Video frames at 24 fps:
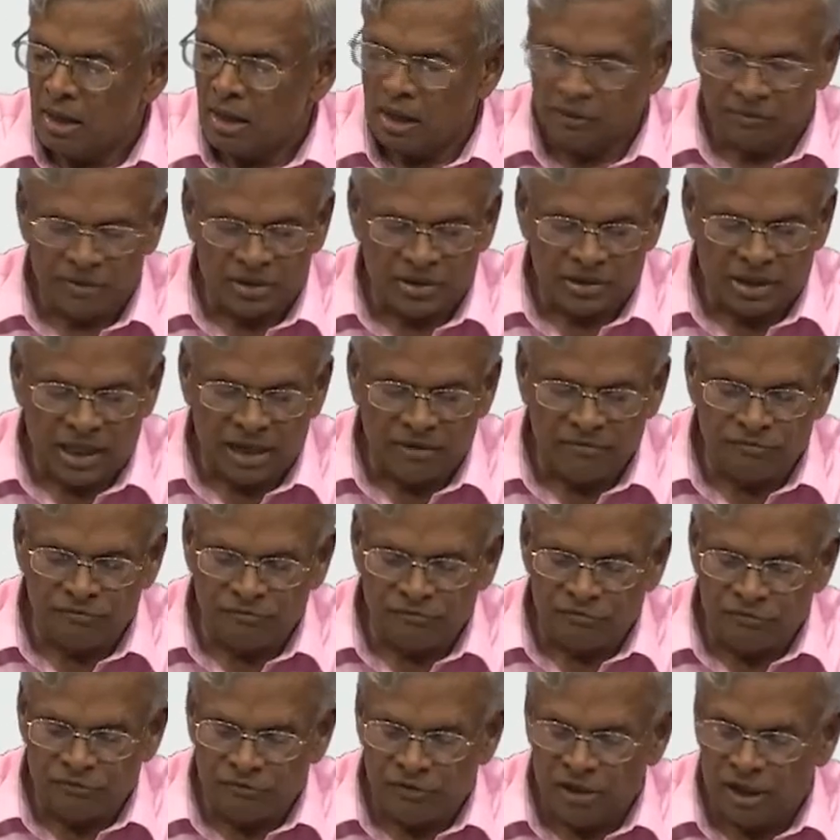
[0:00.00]
of the same
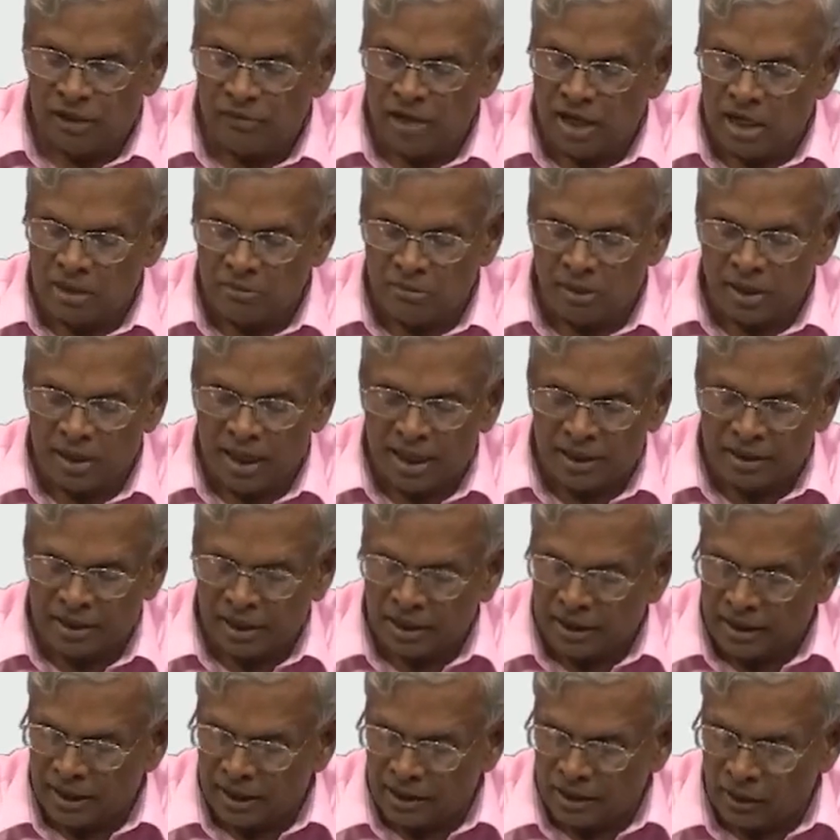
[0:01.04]
field variable at the
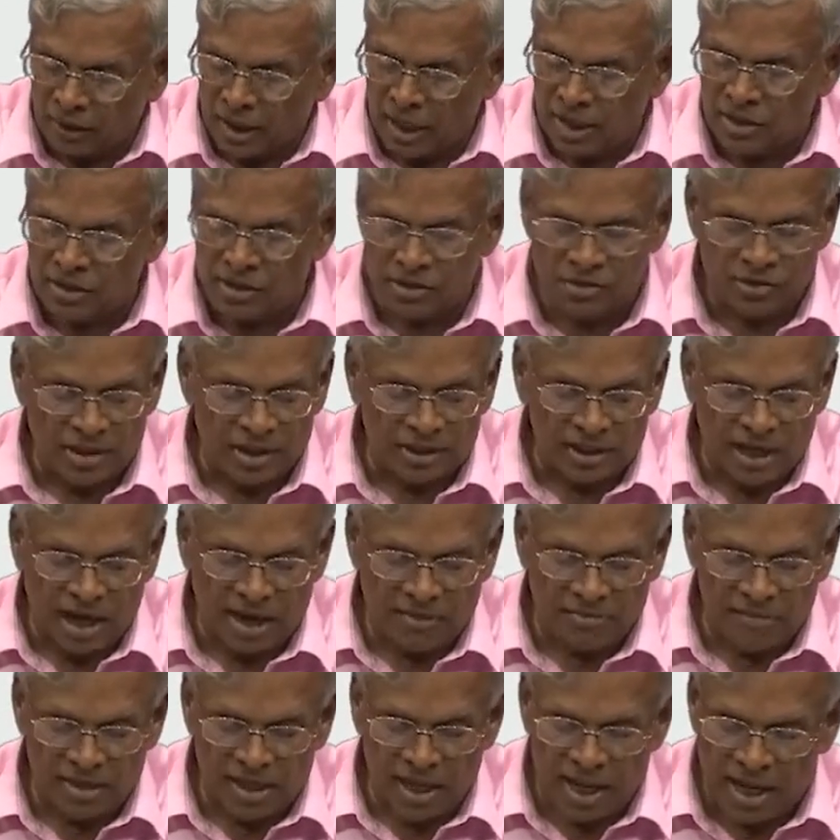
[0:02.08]
grid locations at
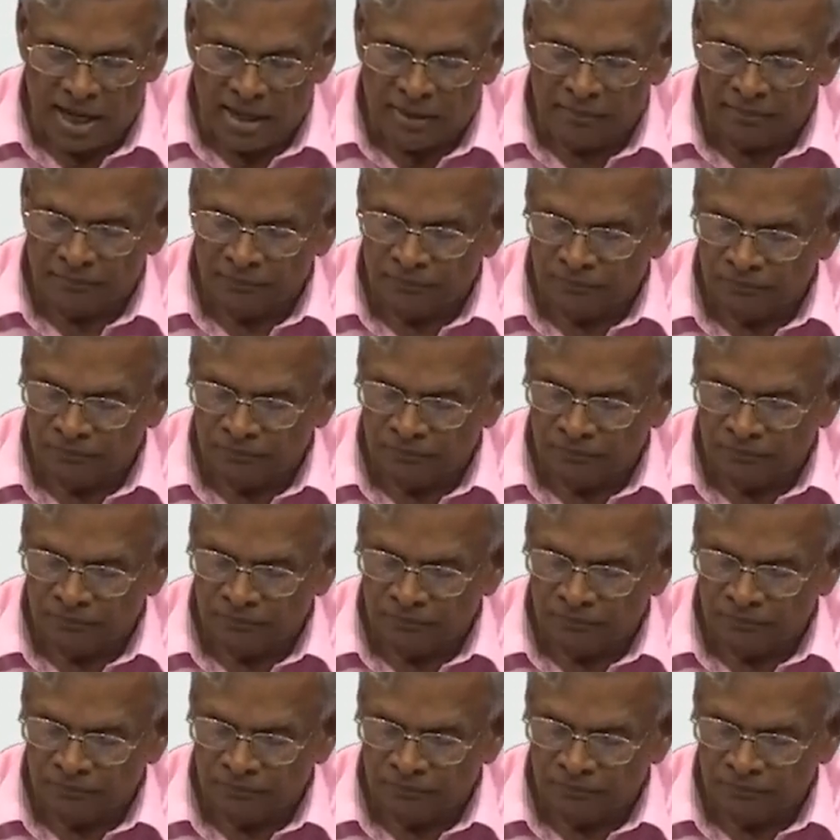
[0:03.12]
time k.